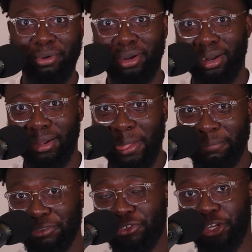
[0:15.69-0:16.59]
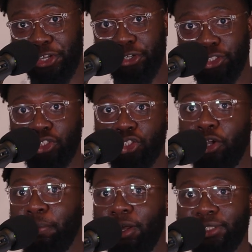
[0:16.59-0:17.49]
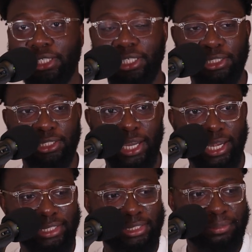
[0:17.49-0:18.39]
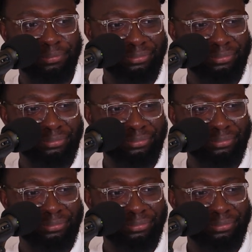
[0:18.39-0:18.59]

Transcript: But Dricus Du Plessis and